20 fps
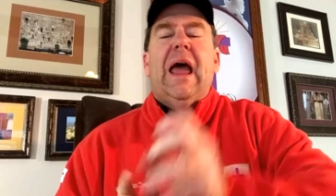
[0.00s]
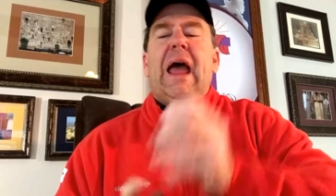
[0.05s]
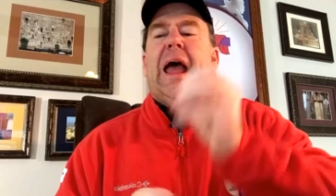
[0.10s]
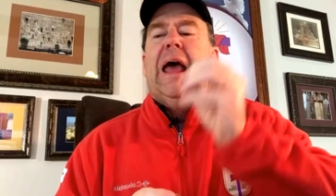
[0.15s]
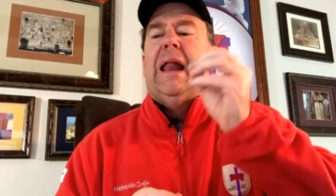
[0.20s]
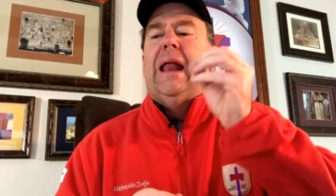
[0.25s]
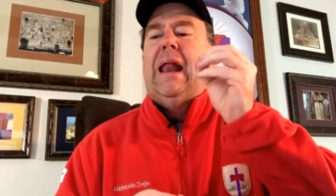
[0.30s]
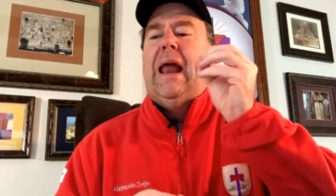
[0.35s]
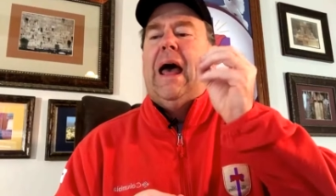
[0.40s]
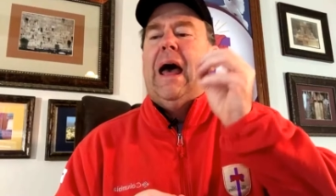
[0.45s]

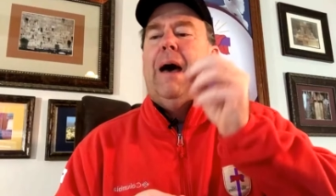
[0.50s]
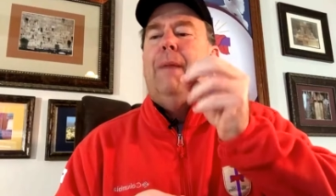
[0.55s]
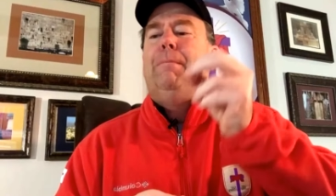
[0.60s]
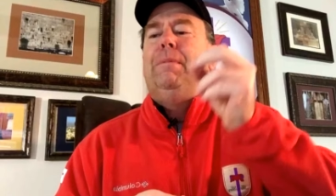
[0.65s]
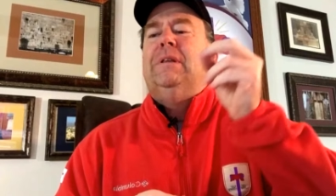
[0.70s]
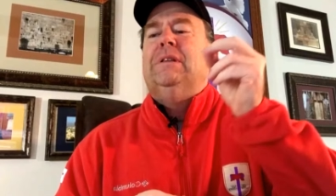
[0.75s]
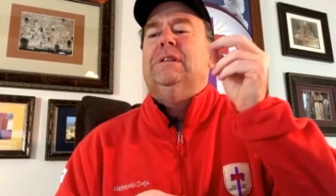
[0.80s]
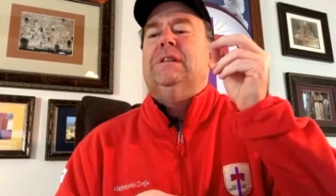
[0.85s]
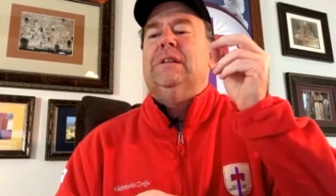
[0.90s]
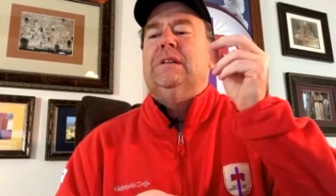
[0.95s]
And it
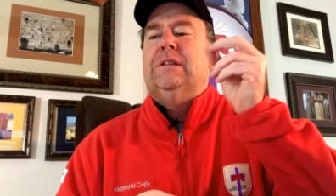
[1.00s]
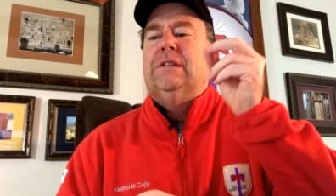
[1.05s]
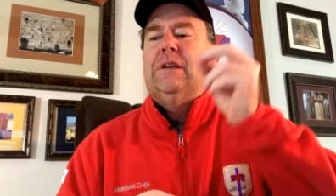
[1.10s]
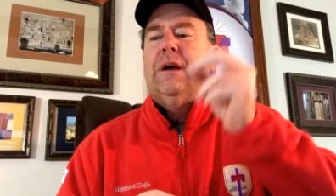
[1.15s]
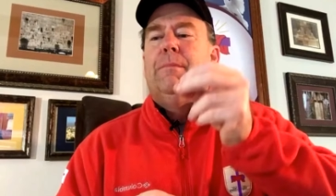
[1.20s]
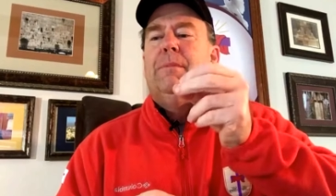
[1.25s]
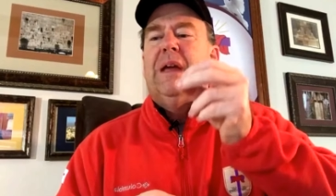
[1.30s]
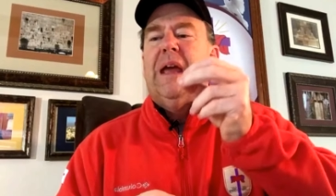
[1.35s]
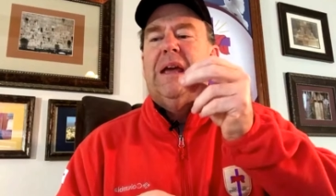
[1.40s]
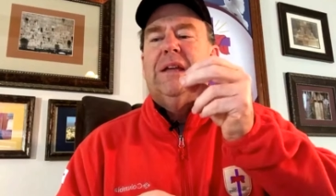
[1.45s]
happens in
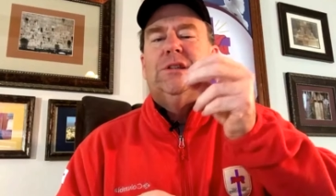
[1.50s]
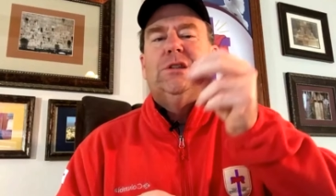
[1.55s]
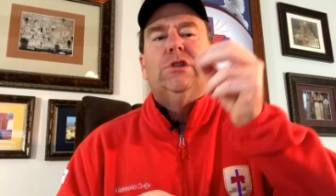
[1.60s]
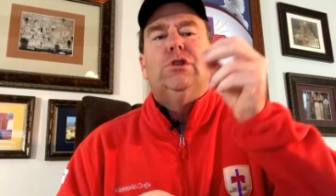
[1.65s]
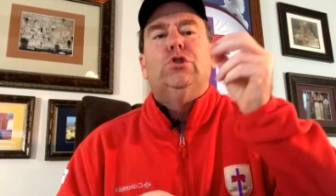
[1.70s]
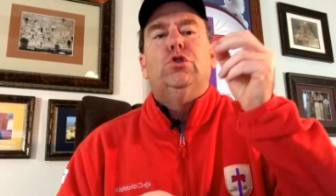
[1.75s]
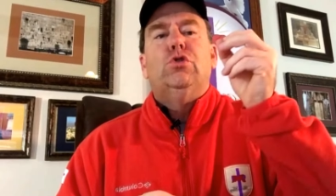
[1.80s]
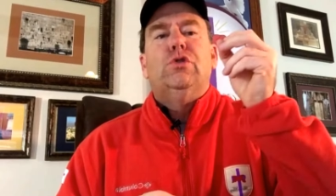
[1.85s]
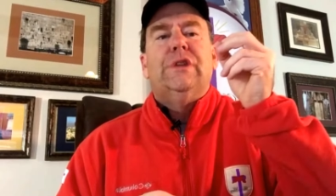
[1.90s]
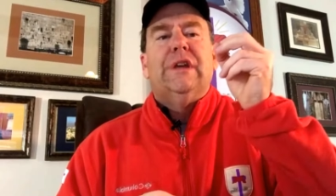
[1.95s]
some
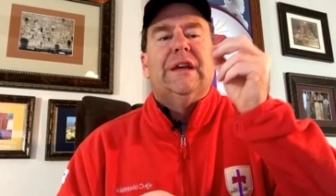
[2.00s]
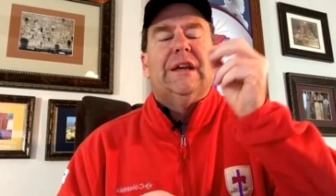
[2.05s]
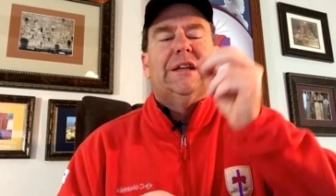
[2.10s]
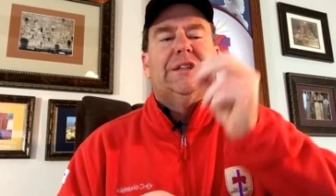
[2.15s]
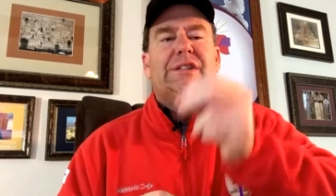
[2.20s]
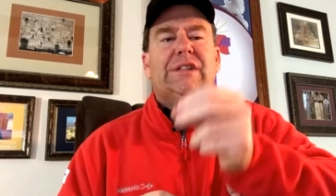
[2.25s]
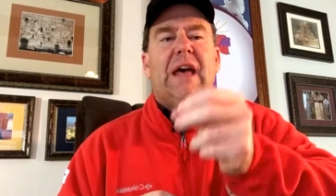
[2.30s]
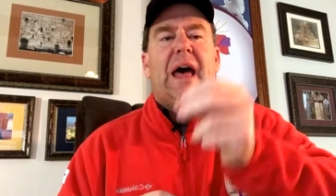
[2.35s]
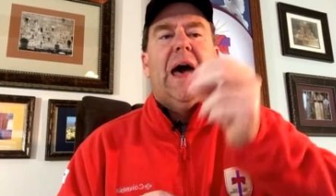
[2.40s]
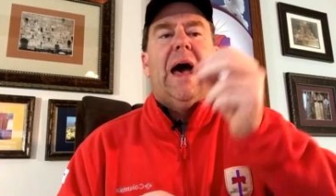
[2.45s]
cases to the
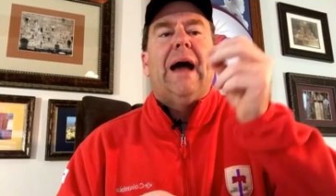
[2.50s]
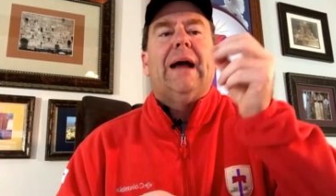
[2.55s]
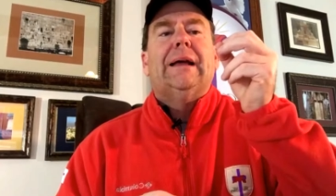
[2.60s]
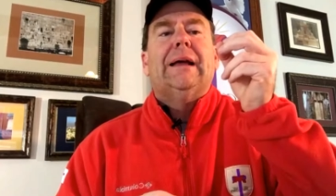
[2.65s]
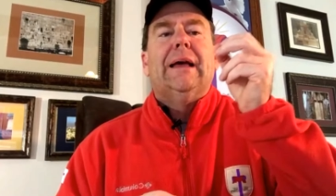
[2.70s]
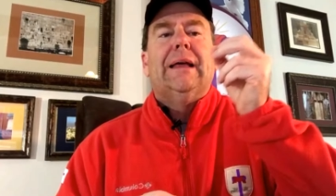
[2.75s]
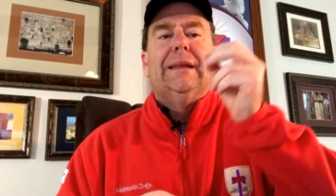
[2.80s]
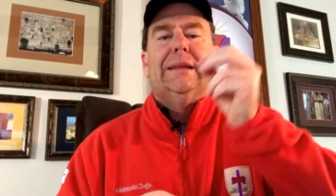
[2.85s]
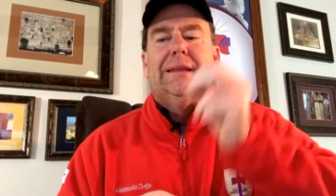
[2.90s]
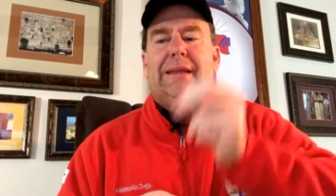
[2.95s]

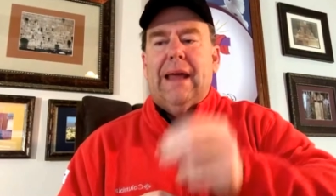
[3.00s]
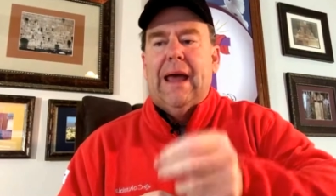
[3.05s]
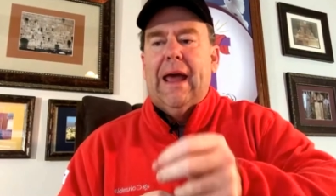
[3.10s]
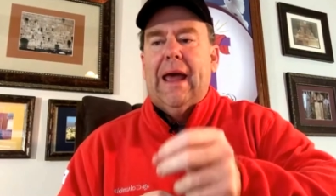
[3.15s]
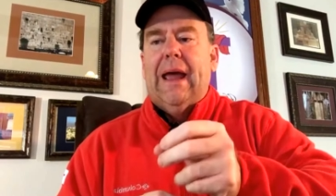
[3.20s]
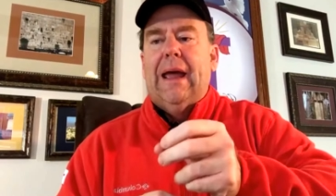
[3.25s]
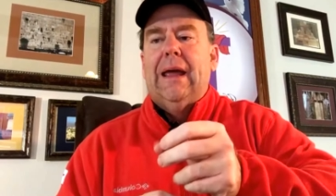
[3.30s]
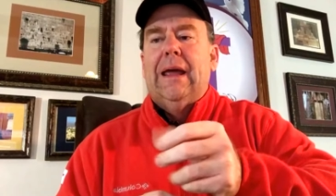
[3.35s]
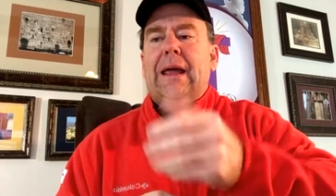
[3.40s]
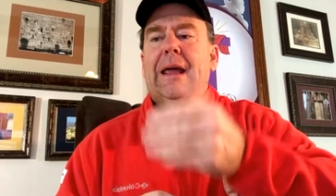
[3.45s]
exact
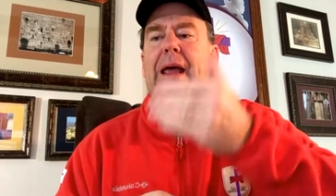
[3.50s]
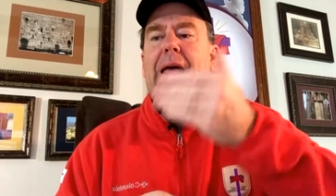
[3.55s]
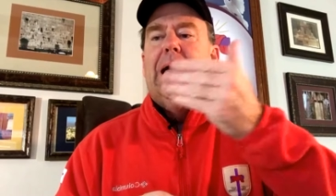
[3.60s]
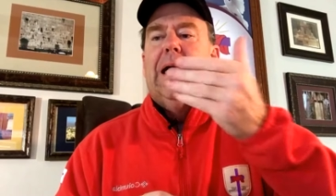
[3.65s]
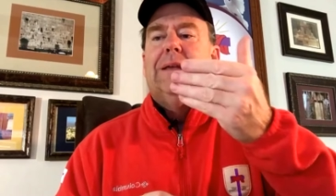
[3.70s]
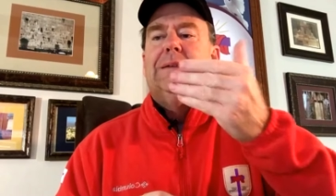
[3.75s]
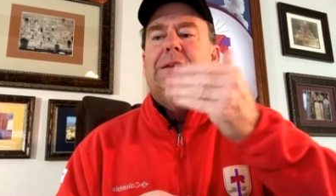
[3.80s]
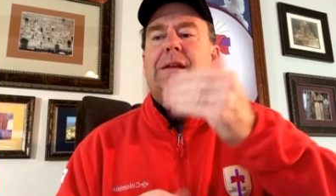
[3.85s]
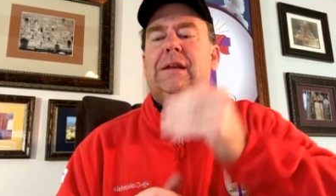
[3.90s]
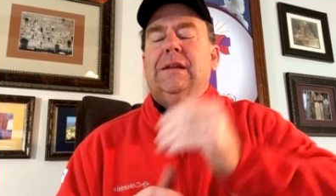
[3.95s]
day,
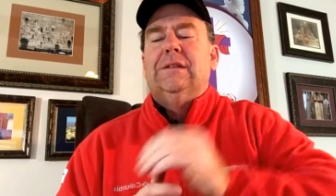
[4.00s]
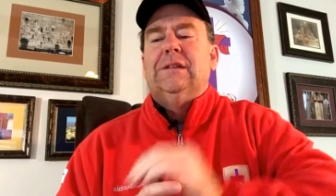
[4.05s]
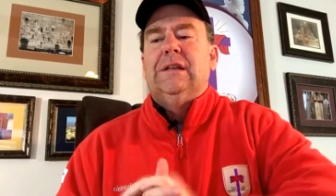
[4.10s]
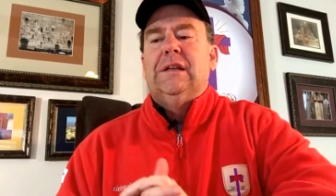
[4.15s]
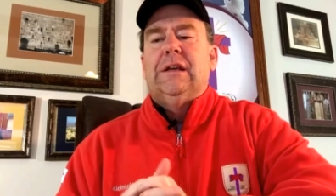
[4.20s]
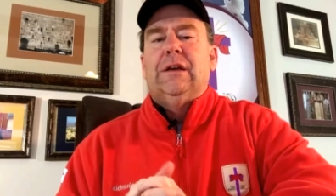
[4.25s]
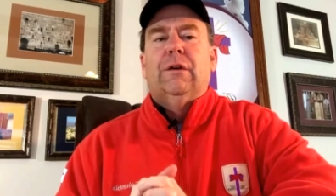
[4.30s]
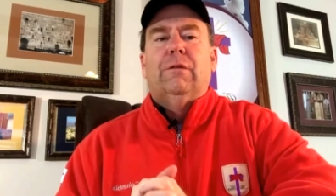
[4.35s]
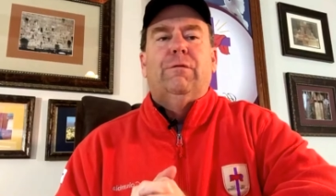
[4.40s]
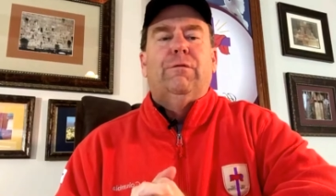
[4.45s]
as in
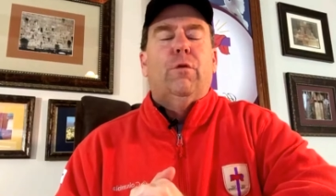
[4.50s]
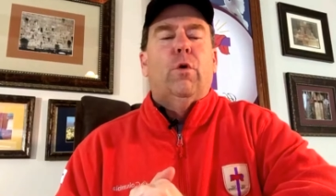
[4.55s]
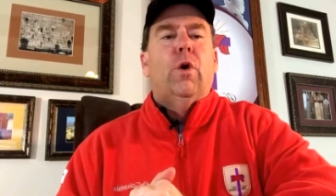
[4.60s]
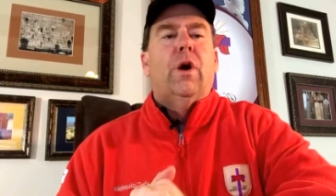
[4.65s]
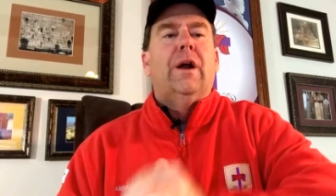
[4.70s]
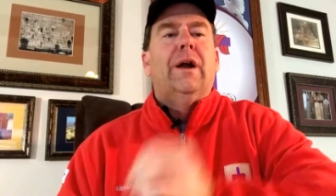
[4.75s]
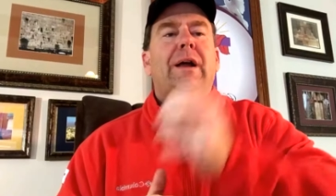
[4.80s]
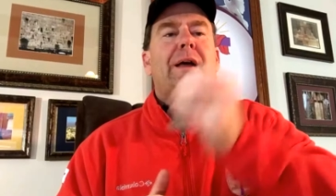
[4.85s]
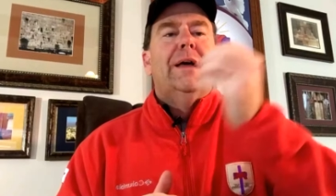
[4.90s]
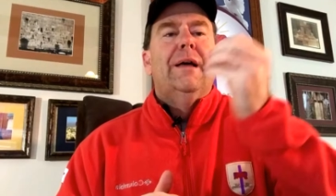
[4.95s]
Ezekiel
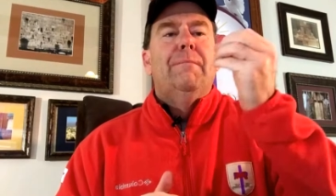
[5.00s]
4.